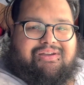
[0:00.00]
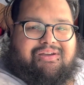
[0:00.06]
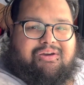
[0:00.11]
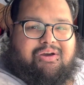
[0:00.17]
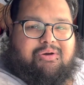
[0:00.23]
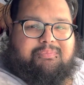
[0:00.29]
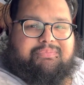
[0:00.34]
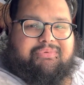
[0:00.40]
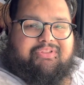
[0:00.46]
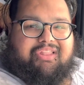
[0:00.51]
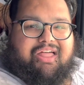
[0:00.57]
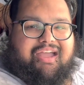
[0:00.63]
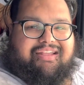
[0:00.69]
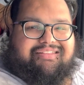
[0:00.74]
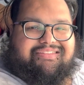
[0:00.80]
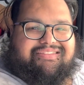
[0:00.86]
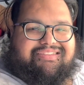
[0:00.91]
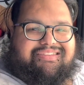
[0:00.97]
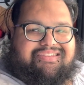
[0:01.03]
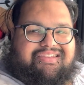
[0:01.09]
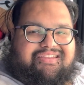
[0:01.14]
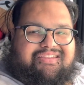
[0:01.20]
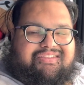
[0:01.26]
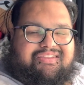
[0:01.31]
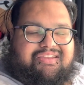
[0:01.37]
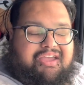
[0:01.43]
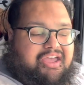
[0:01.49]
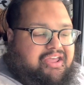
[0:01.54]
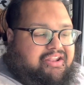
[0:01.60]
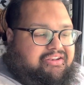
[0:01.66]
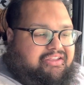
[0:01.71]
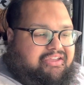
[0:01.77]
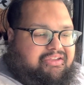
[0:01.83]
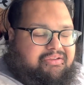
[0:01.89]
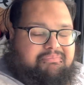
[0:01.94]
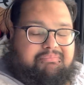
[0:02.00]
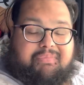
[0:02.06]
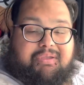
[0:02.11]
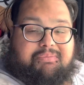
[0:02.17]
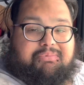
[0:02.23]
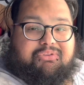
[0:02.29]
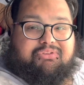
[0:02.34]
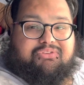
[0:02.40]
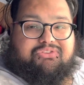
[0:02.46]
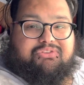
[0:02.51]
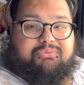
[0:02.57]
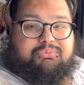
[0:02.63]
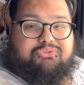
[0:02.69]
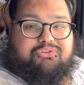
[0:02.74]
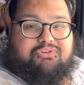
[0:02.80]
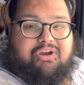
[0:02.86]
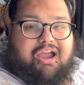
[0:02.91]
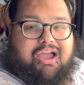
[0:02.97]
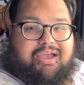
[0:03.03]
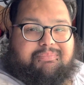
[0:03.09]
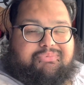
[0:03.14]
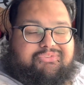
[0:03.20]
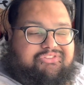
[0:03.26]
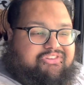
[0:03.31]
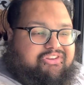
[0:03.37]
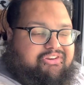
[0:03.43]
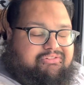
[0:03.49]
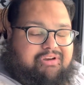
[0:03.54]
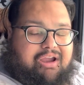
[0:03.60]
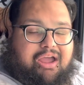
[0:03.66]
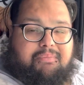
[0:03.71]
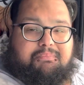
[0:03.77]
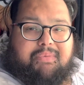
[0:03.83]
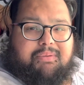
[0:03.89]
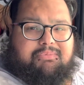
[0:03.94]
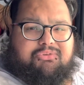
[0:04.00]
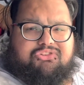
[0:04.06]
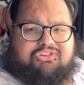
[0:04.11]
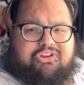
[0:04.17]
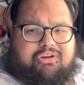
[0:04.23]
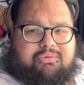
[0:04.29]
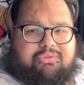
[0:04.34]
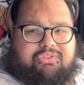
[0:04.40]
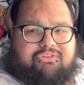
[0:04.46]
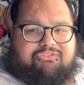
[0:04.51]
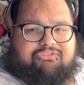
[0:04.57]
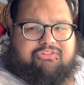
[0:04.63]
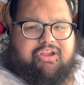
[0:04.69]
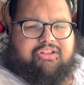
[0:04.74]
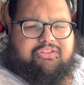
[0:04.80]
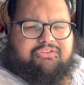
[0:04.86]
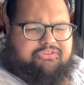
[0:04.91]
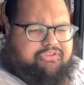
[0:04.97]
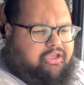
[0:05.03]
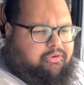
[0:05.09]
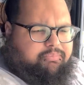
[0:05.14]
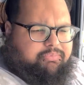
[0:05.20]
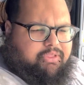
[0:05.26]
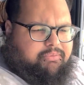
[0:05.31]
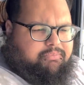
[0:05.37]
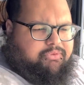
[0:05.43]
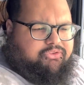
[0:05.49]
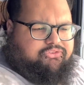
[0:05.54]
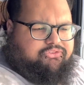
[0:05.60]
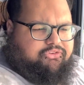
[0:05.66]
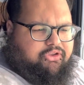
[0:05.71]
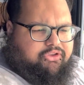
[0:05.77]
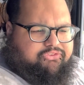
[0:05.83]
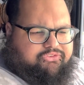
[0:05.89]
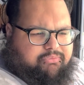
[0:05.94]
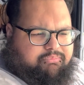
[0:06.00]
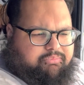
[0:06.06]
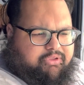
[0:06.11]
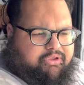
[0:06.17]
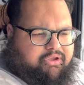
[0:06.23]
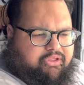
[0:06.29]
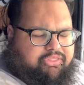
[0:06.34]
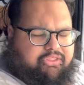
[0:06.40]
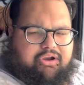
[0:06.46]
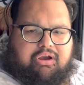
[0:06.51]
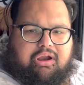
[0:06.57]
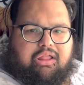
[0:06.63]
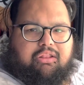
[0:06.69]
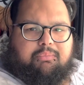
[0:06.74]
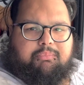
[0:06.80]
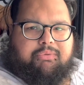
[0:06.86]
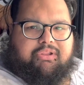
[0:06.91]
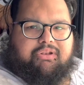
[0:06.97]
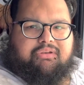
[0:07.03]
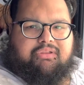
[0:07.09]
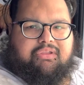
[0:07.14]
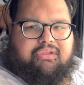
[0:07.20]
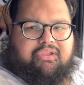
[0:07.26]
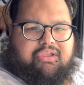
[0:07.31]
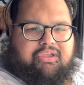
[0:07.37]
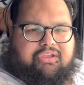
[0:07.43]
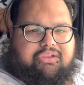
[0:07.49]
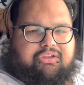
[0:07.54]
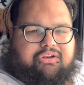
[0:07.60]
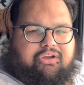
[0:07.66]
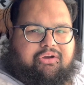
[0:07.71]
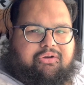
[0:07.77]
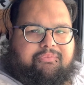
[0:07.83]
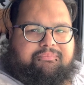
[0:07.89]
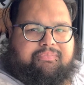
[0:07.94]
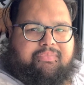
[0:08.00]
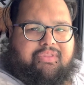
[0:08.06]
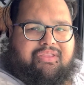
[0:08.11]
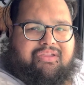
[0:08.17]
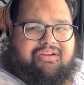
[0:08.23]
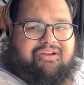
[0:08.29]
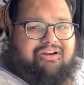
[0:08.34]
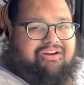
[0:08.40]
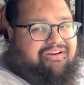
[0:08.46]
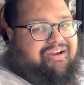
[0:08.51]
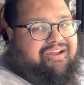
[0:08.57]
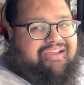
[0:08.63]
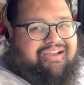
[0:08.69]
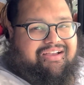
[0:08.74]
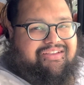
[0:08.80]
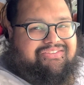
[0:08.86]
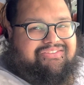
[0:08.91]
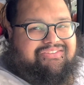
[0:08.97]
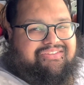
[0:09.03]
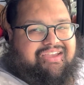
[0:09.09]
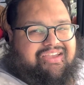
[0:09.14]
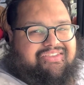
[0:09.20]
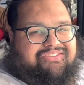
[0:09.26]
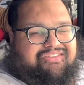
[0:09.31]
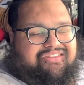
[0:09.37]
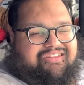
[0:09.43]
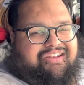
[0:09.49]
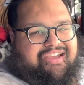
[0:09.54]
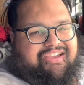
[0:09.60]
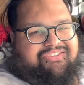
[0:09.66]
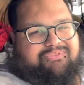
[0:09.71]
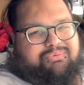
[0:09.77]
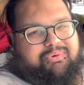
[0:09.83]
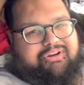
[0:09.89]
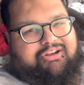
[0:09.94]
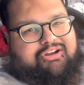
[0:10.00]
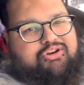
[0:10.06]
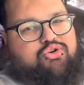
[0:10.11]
hope you liked and uh, maybe you'll subscribe, stick around, maybe share it with a friend, help them install something on their element, you know? All right, I'll see you guys in the next one.